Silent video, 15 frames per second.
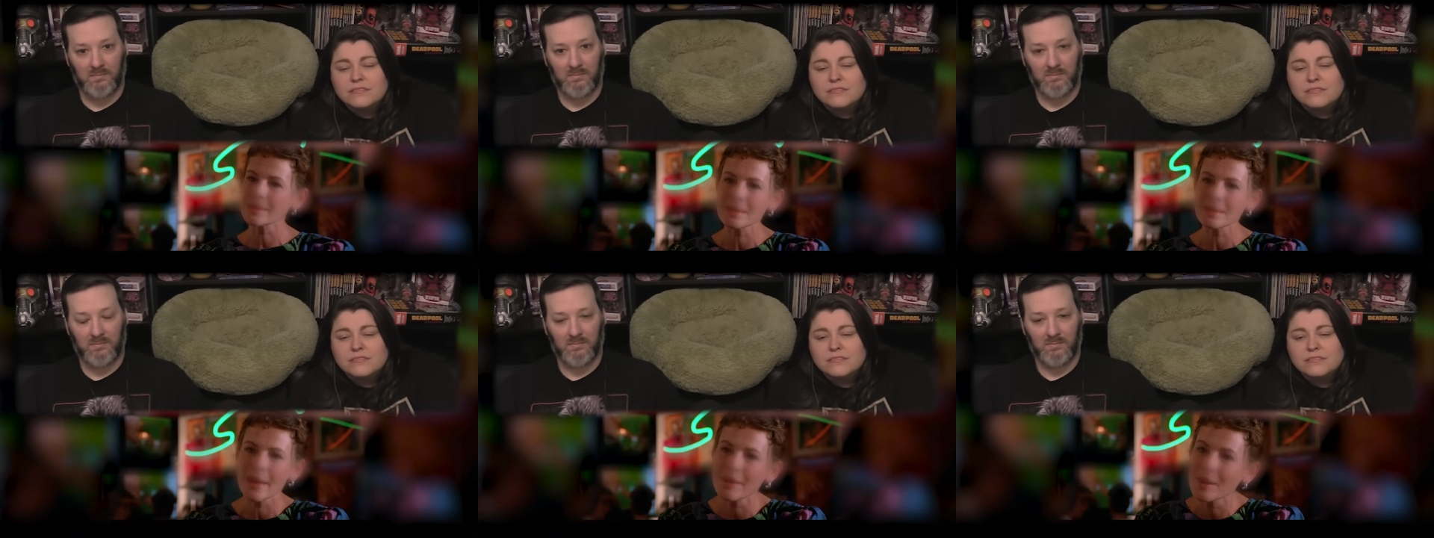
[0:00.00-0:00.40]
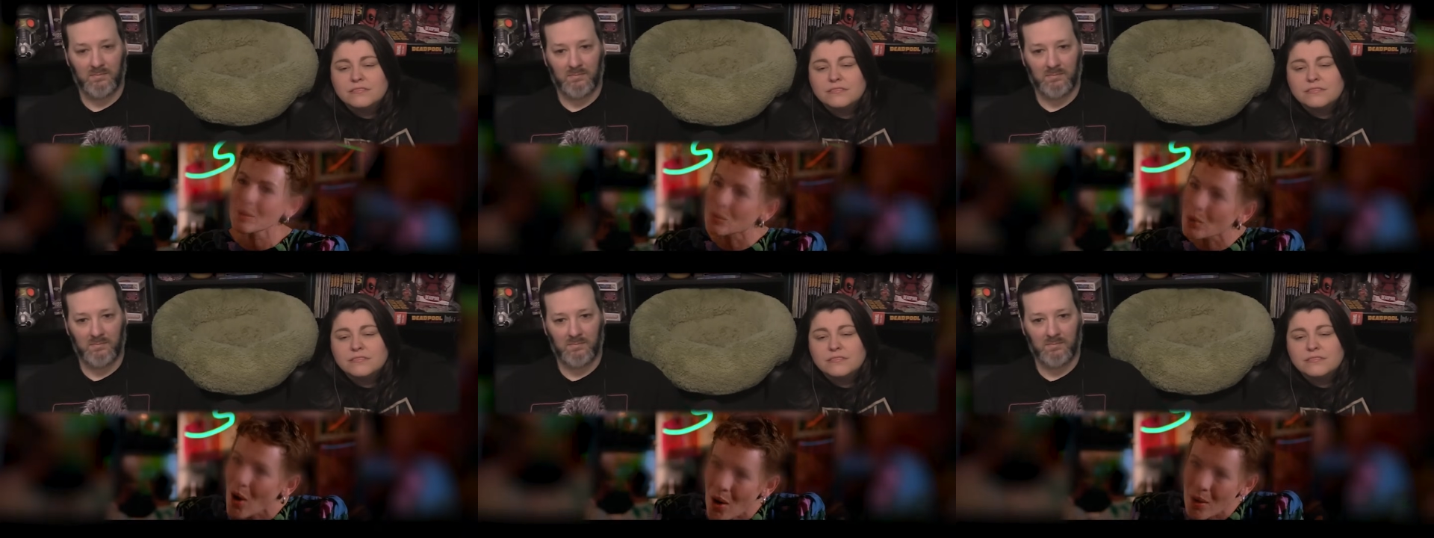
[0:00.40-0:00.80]
Speaker 1: there's
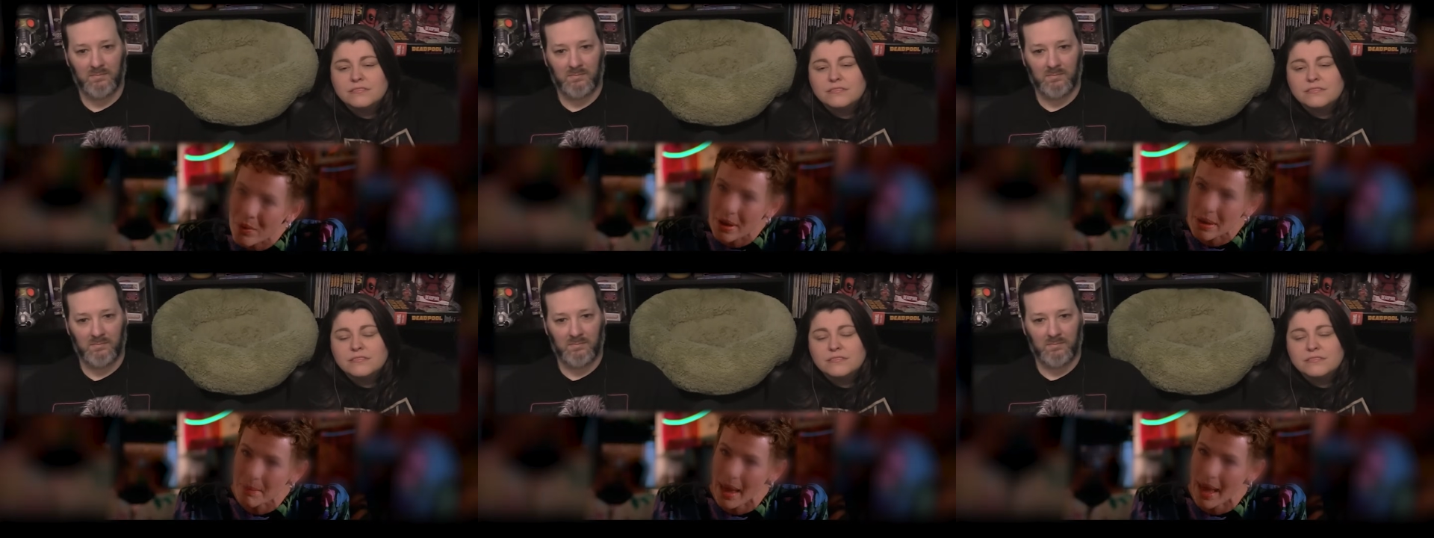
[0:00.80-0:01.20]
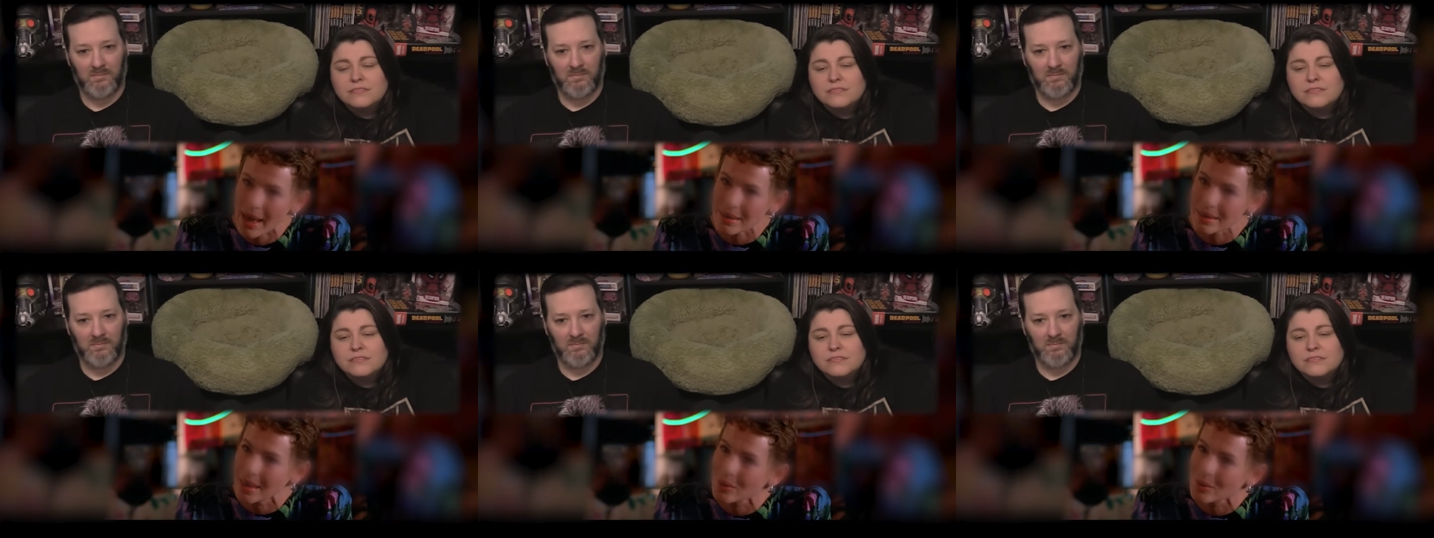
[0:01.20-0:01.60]
nothing wrong with
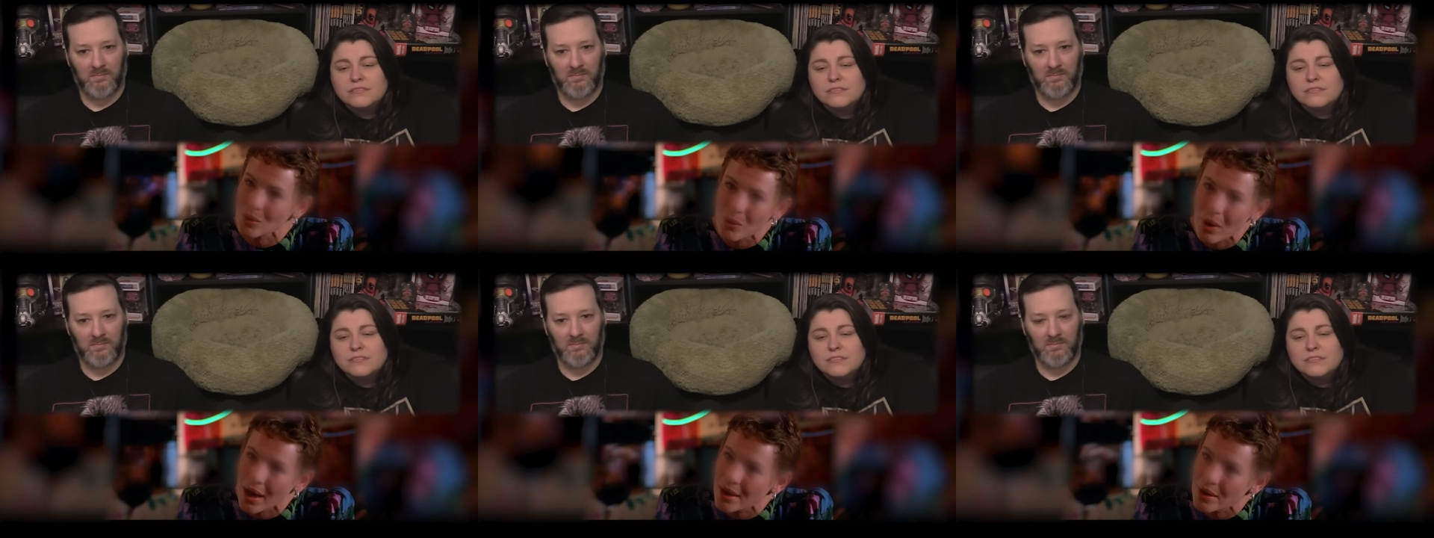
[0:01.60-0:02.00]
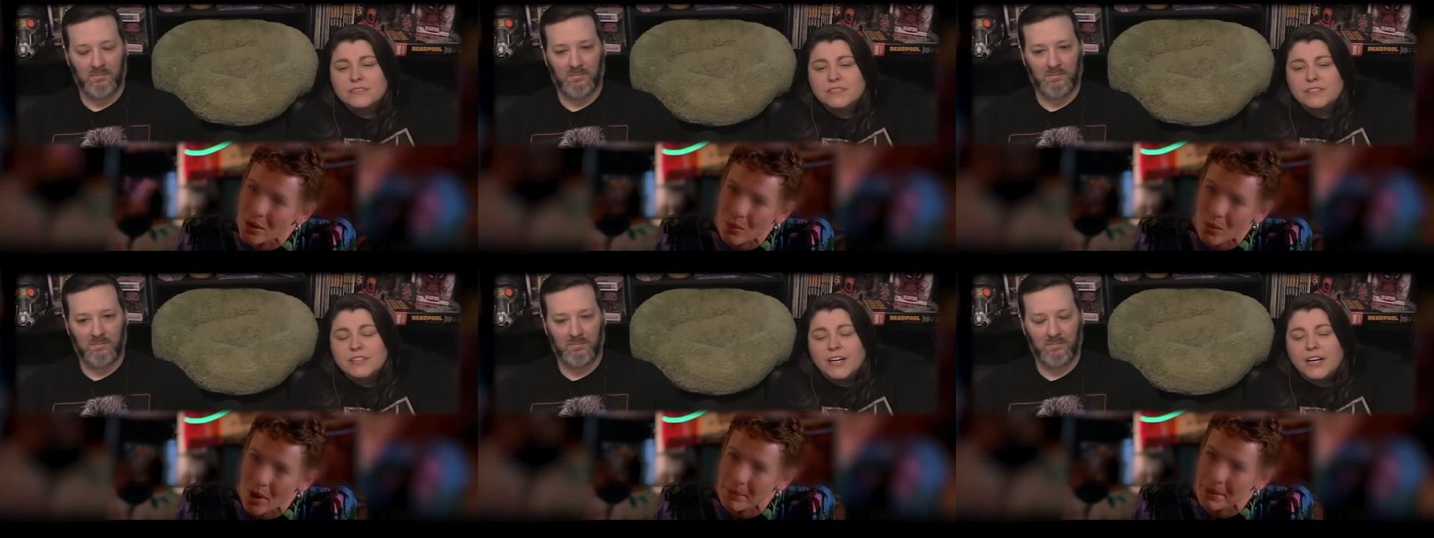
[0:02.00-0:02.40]
Max. I don't know why
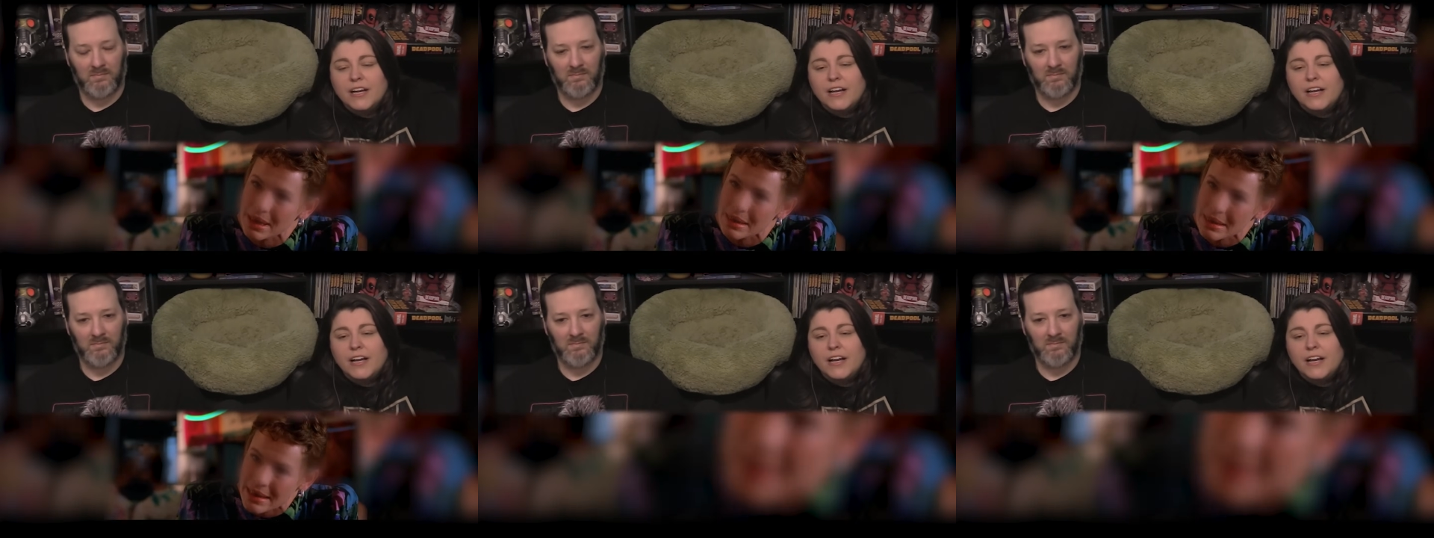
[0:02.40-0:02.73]
you don't want me to.